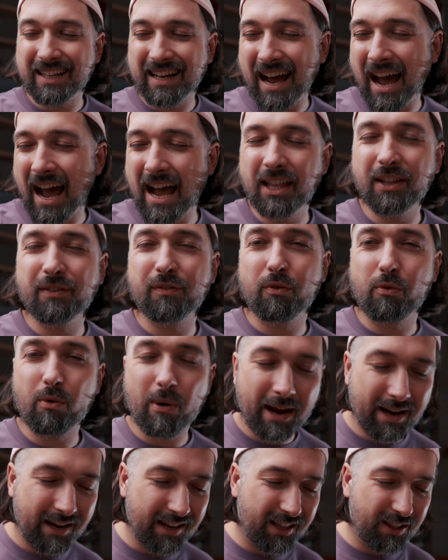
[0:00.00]
kind of
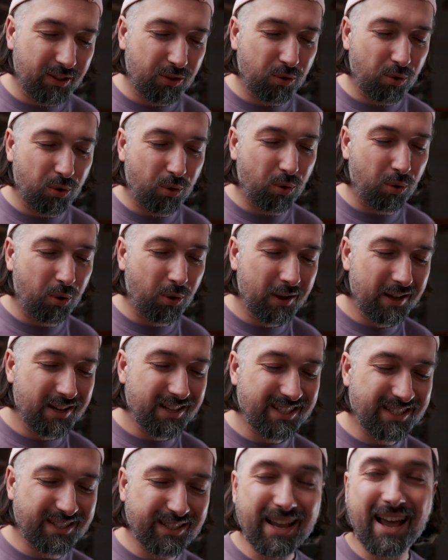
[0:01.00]
ready to
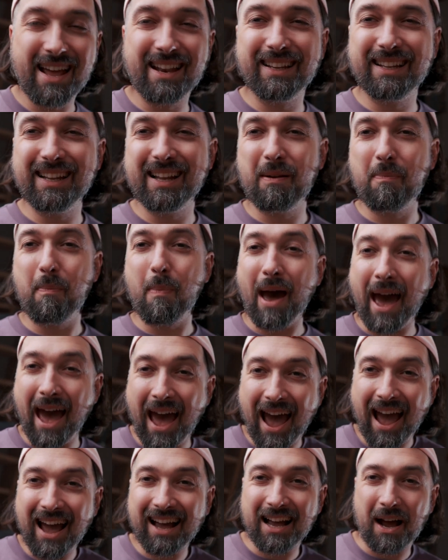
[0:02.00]
send it
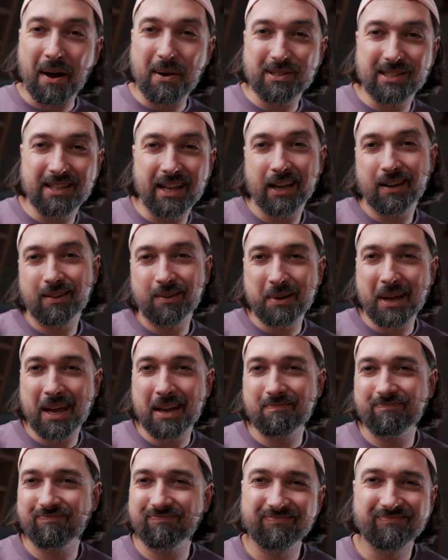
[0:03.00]
back. I was like,
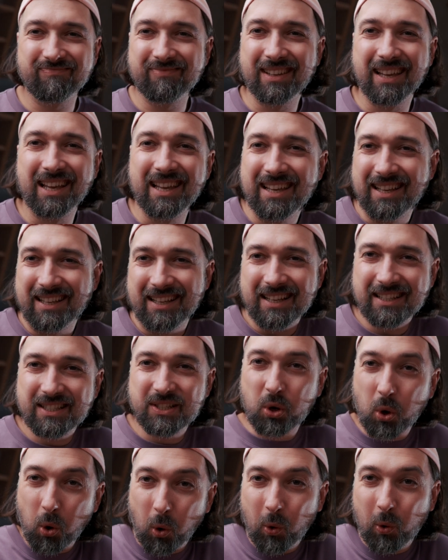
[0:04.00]
okay, it's
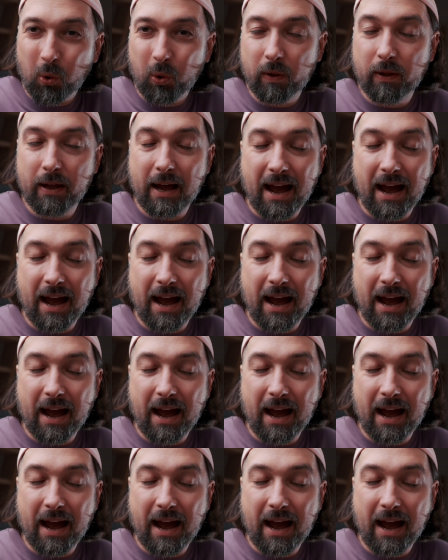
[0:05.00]
cool.